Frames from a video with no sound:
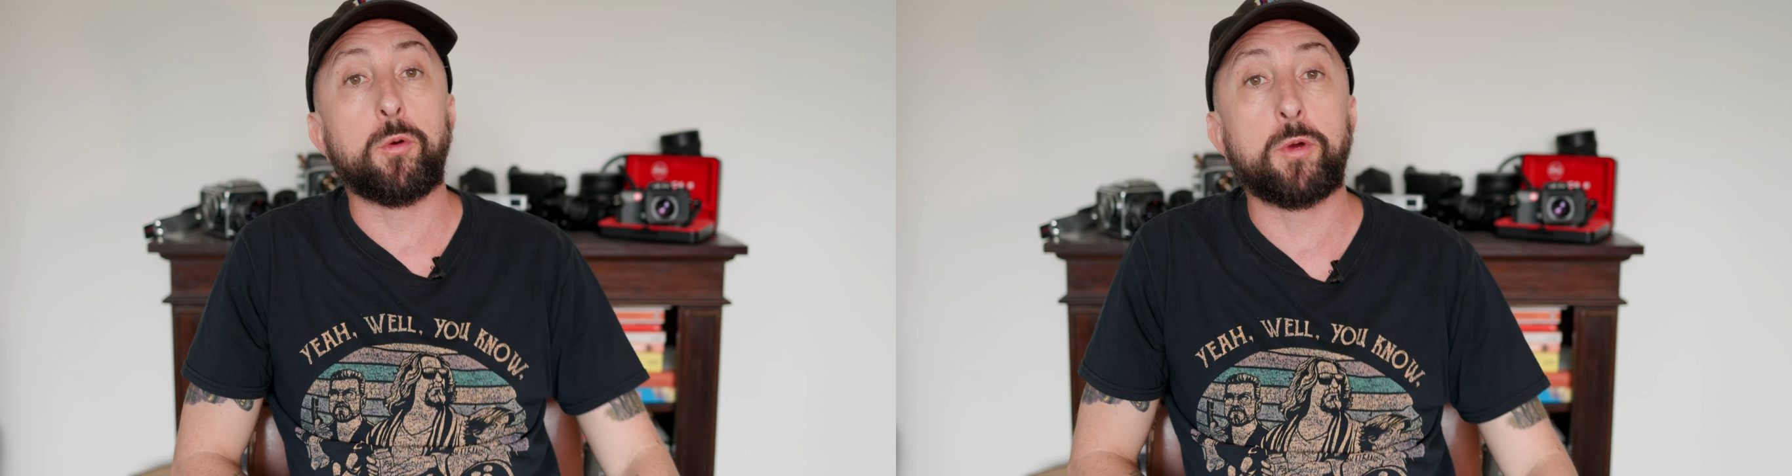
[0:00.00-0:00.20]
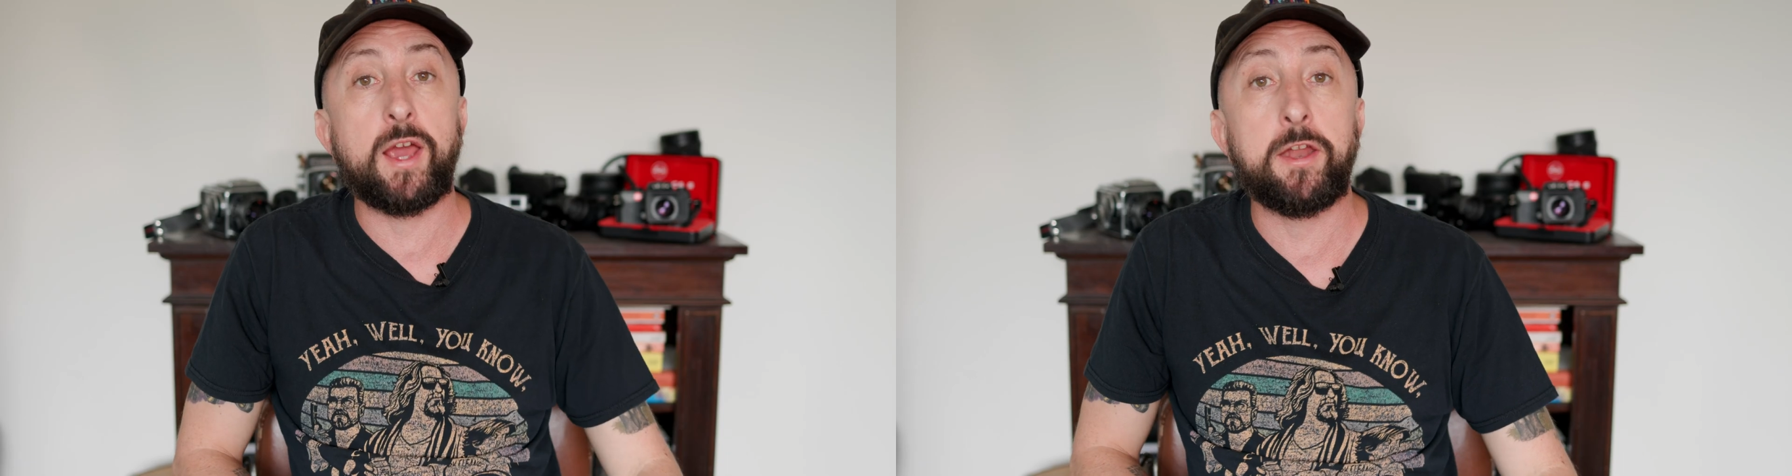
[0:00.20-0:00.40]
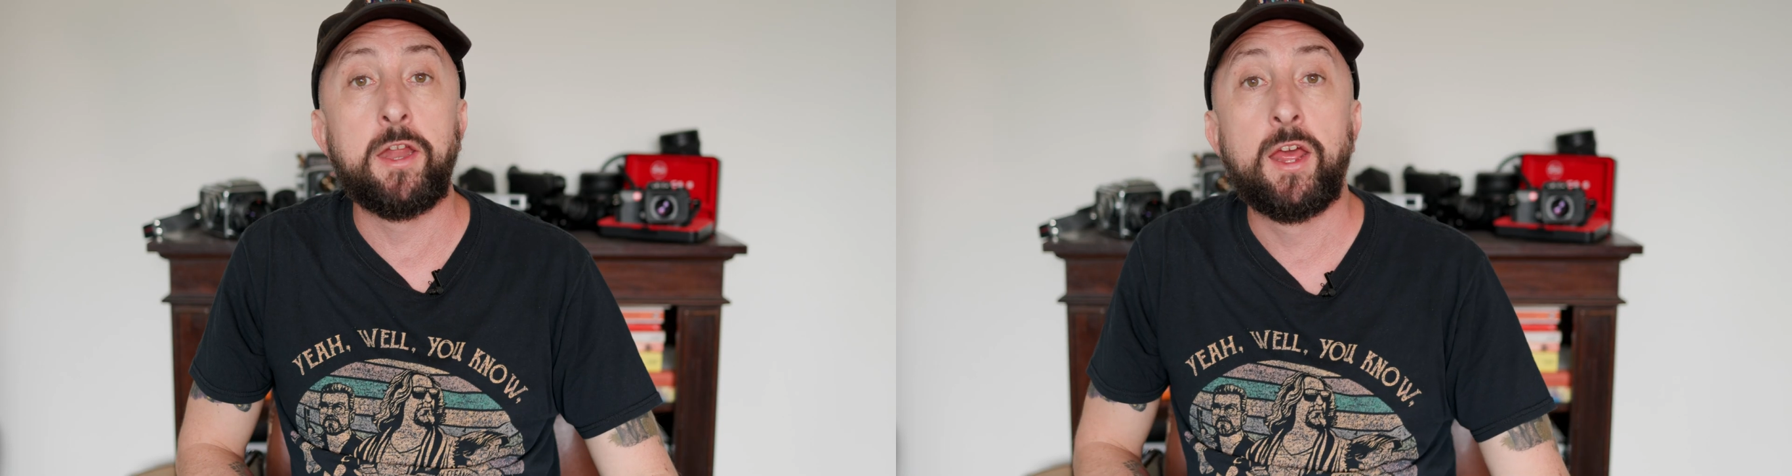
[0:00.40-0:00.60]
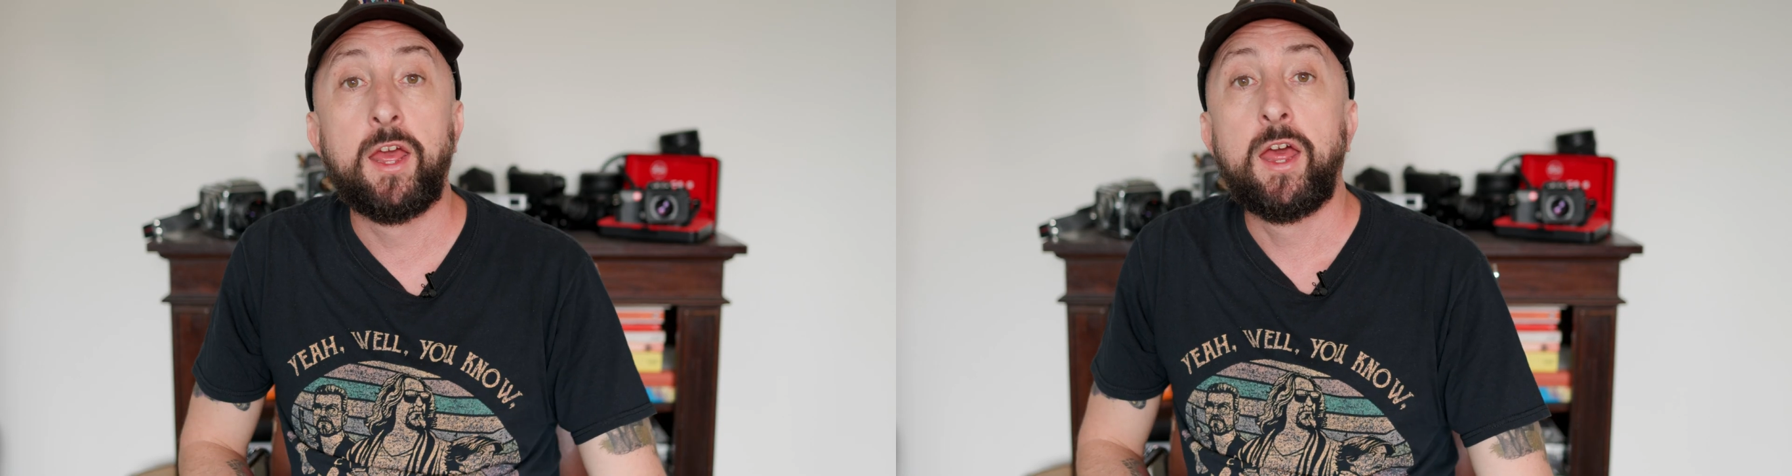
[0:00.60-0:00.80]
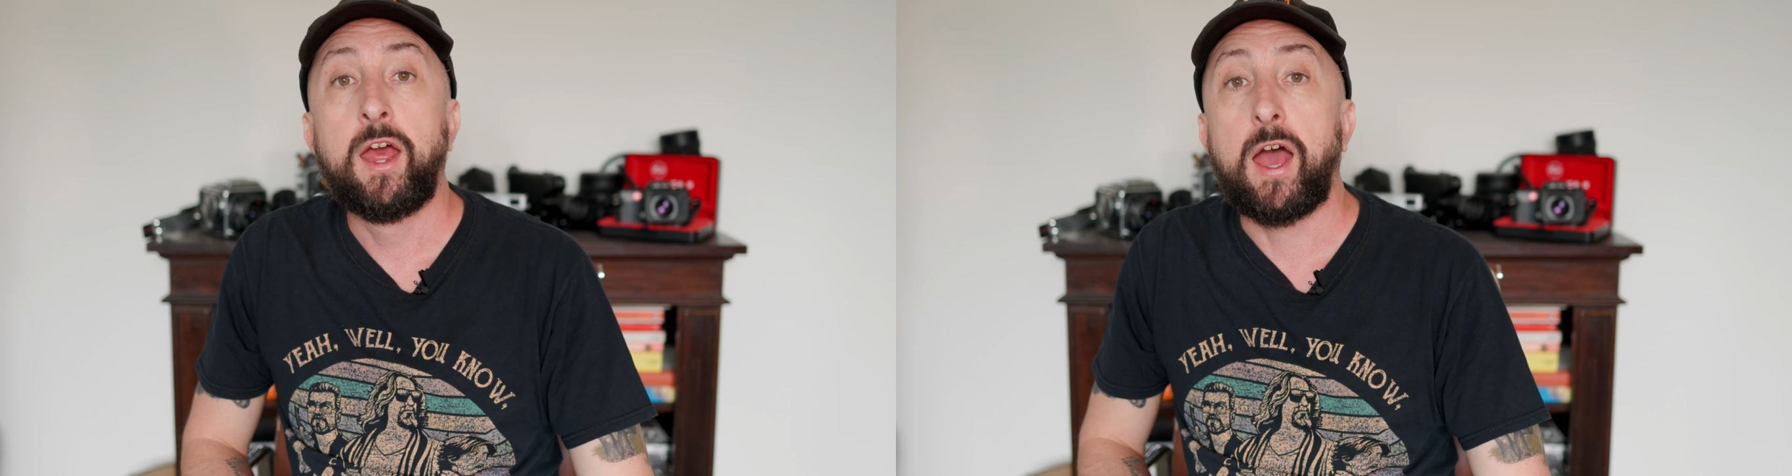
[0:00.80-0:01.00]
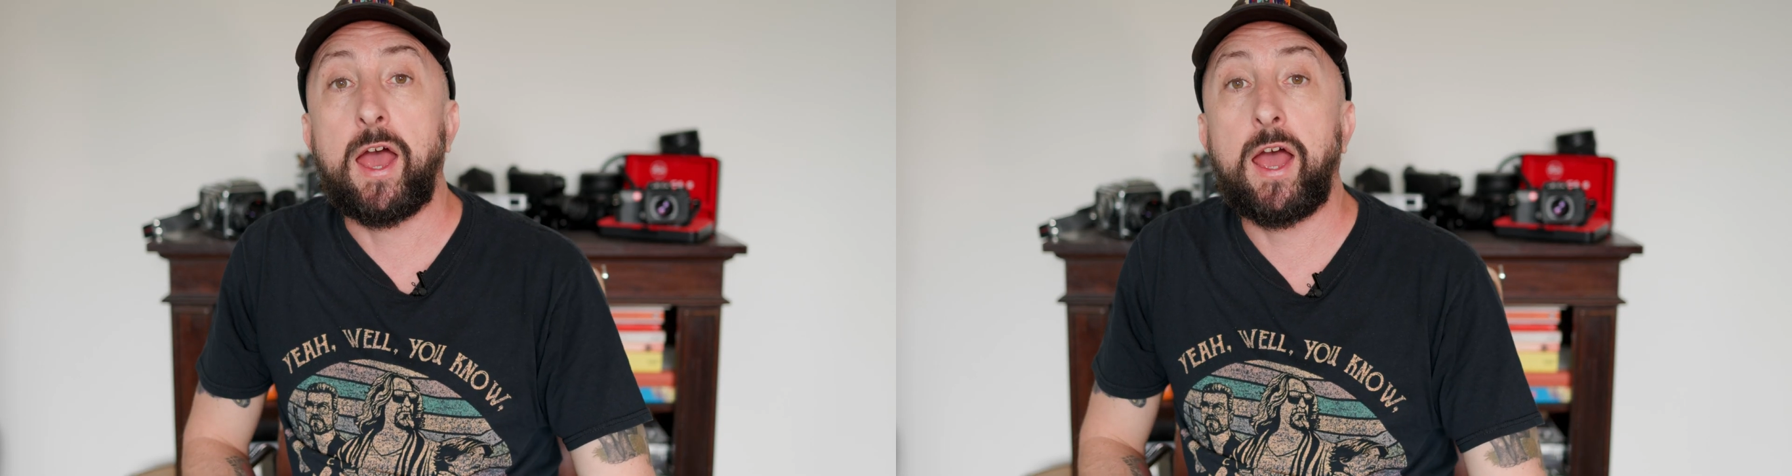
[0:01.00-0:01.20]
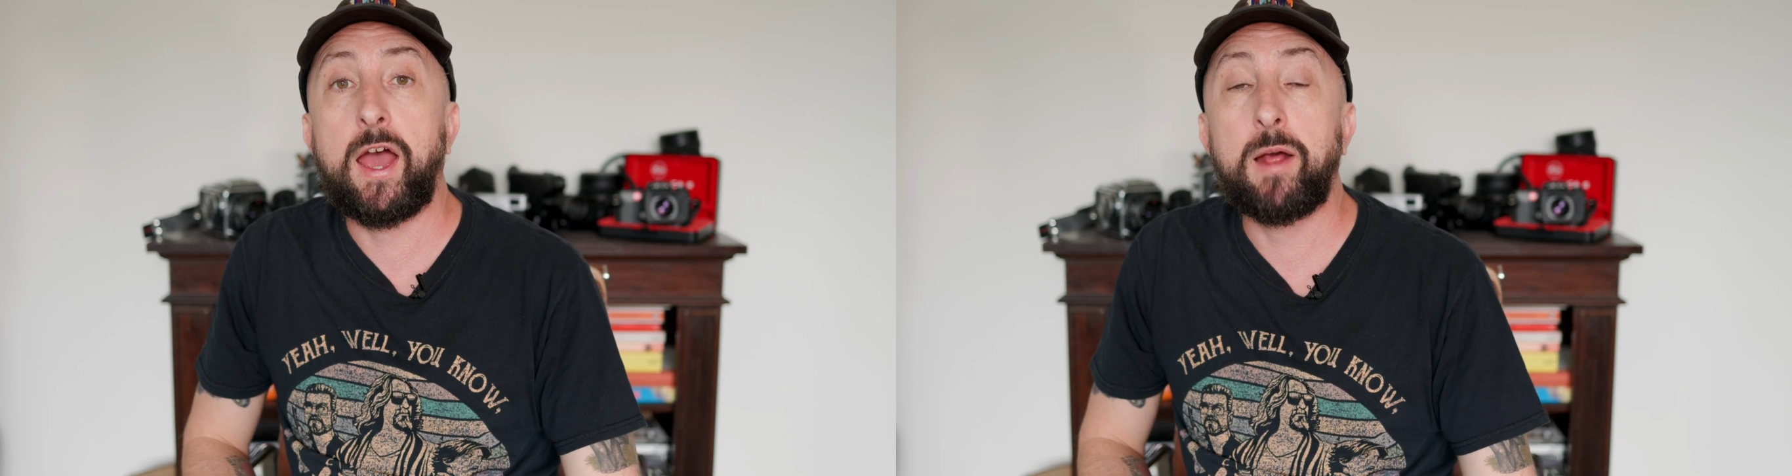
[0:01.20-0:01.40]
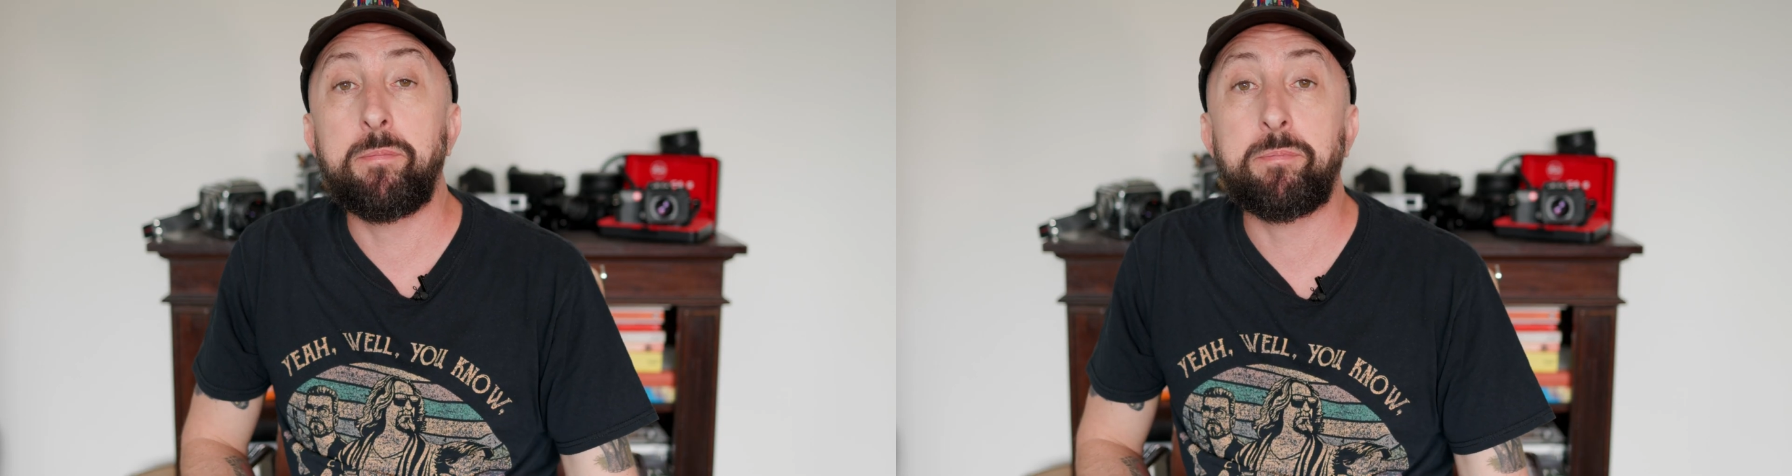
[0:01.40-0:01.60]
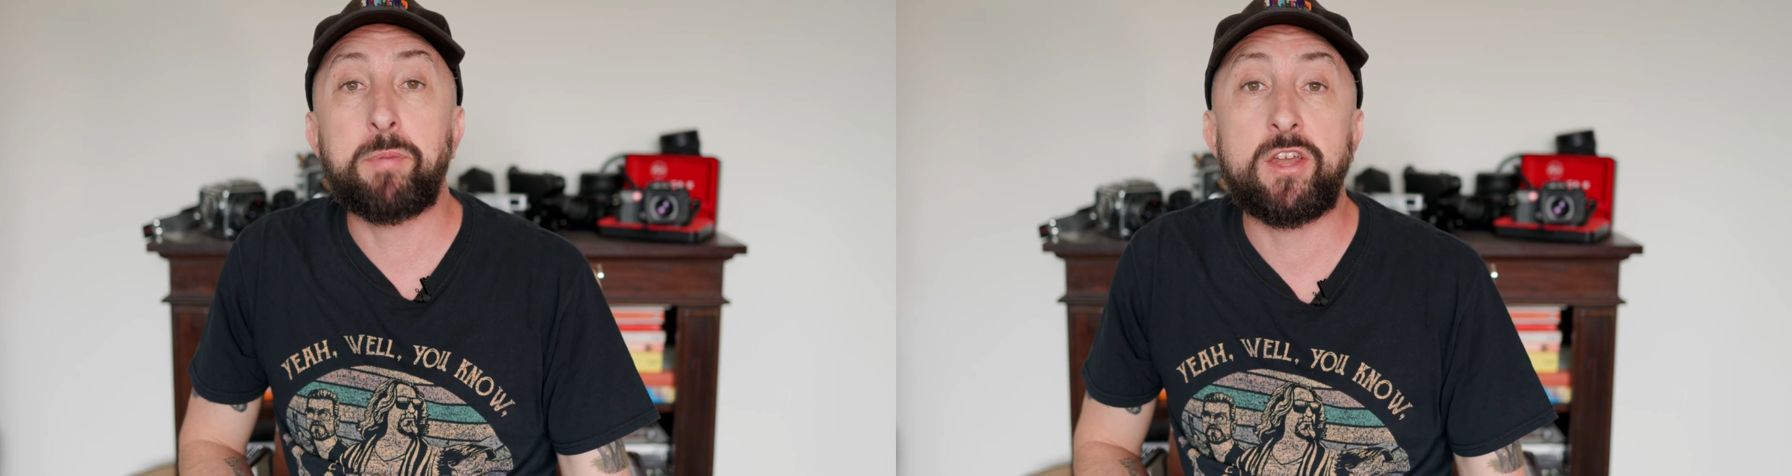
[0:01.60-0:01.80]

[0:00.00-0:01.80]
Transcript: of Canon. But